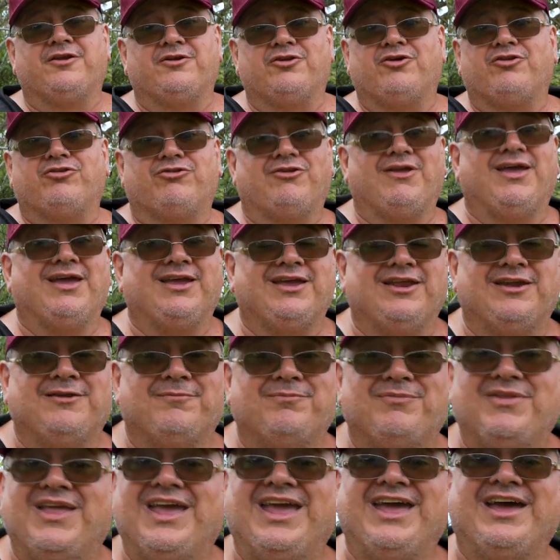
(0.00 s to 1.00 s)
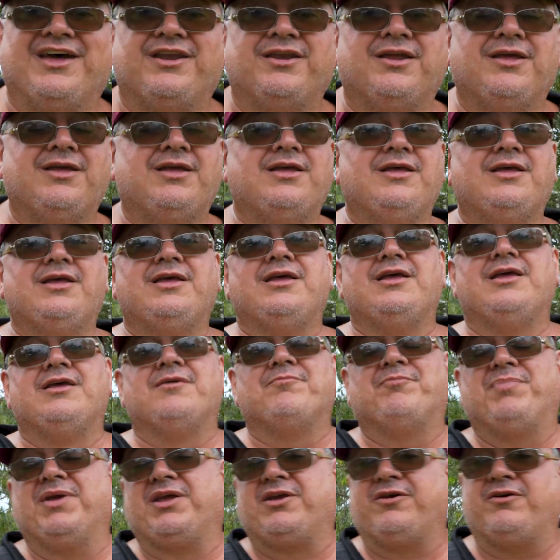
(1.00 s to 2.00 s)
not taking them down.
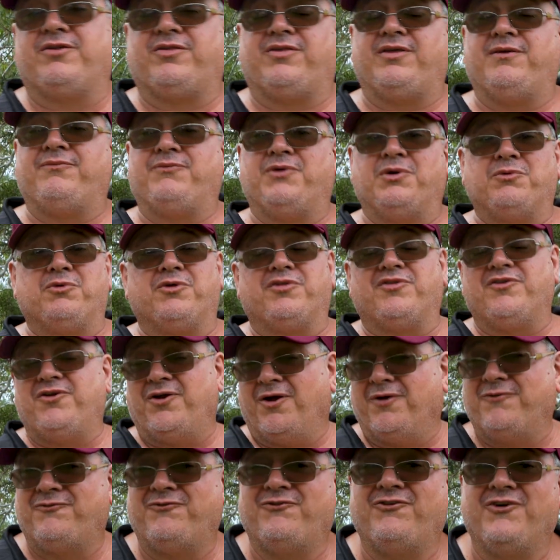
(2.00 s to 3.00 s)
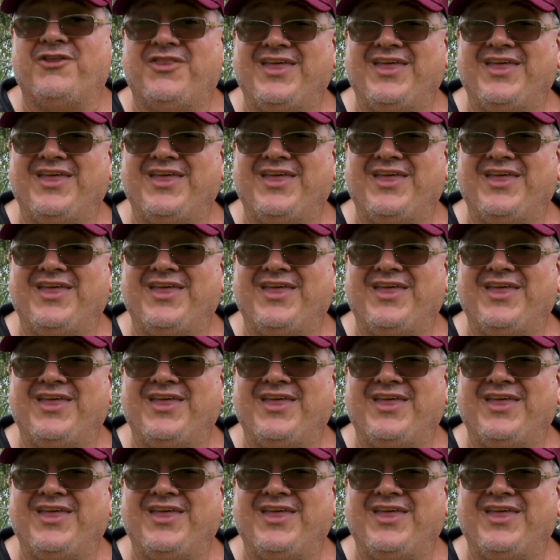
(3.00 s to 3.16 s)
Because if it was not for